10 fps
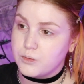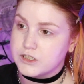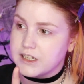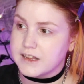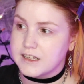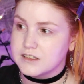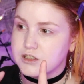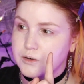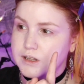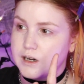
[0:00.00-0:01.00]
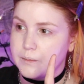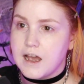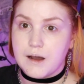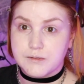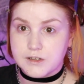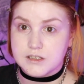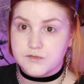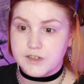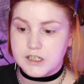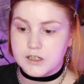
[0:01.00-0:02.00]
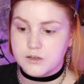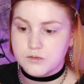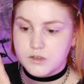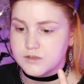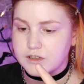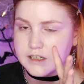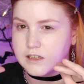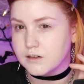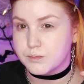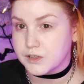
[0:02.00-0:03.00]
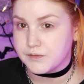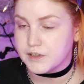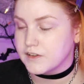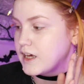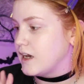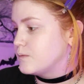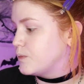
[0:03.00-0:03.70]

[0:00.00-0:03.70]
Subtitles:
which I think is going up after this video, so you get a little preview of that.